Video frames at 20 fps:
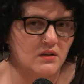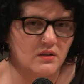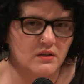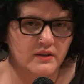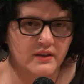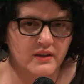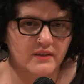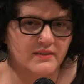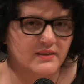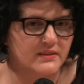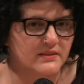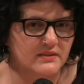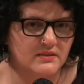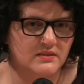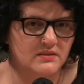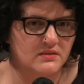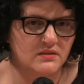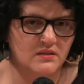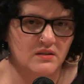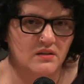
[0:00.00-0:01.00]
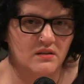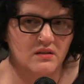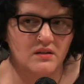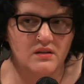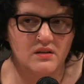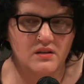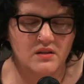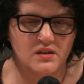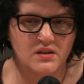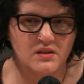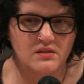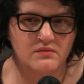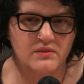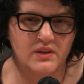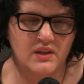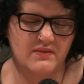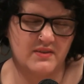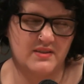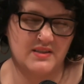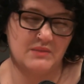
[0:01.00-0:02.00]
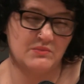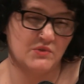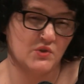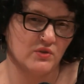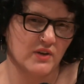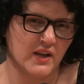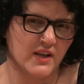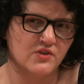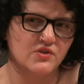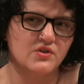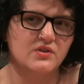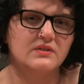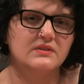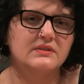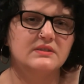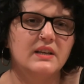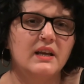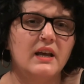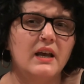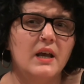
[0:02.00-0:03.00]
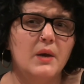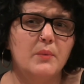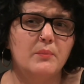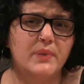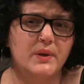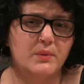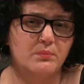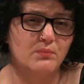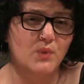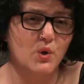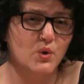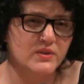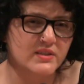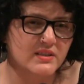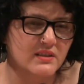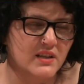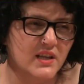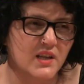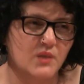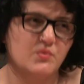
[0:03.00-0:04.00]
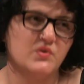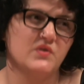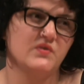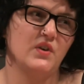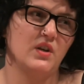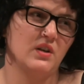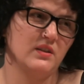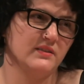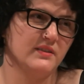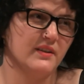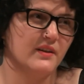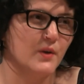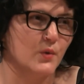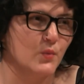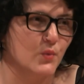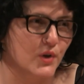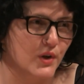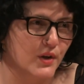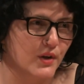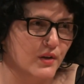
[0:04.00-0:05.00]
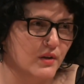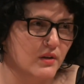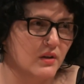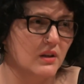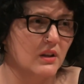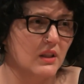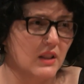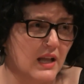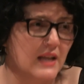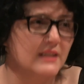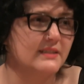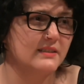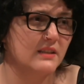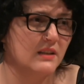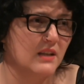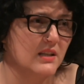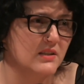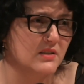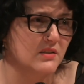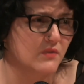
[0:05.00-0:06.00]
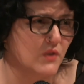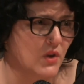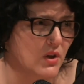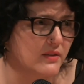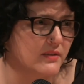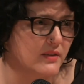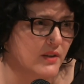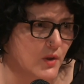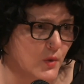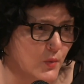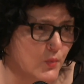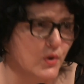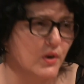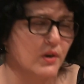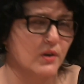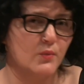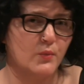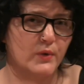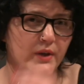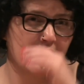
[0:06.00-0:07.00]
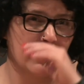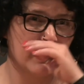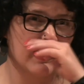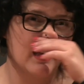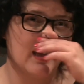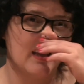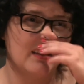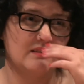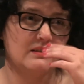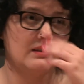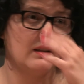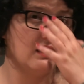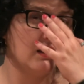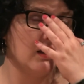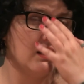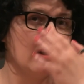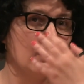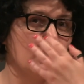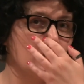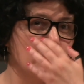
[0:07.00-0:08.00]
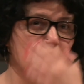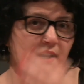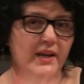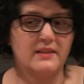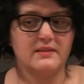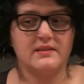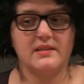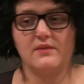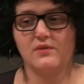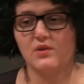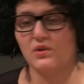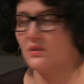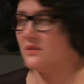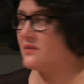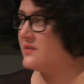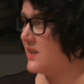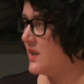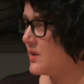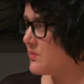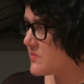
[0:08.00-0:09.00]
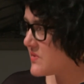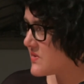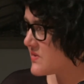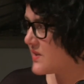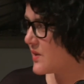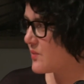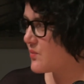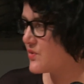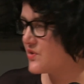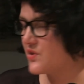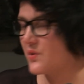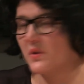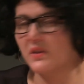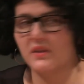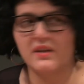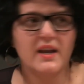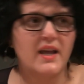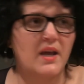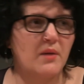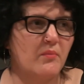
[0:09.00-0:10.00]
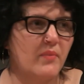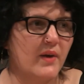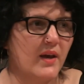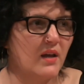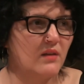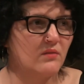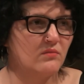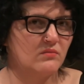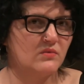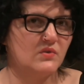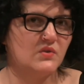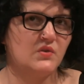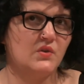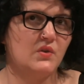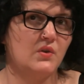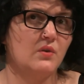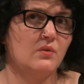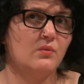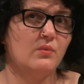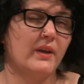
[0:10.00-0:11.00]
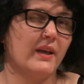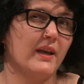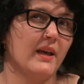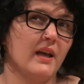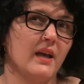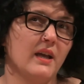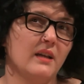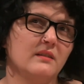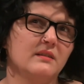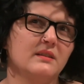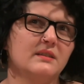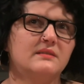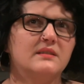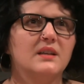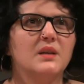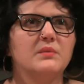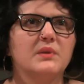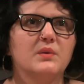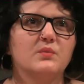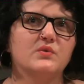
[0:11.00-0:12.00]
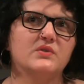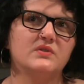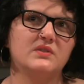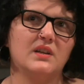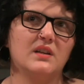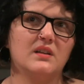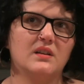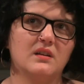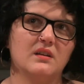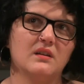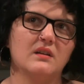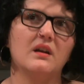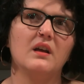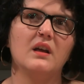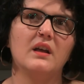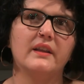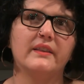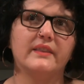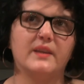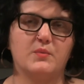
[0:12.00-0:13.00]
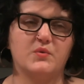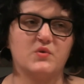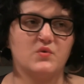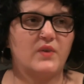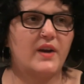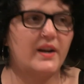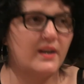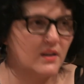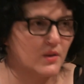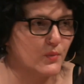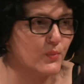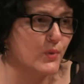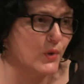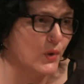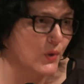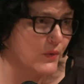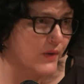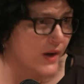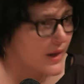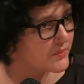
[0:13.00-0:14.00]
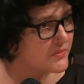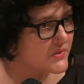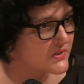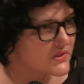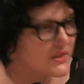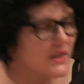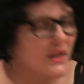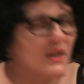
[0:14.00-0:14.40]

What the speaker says: give us some donations, but mostly it was voluntary work, lots and lots of voluntary work. We had several teams that were doing the campaign. So we had the team that was writing the programs.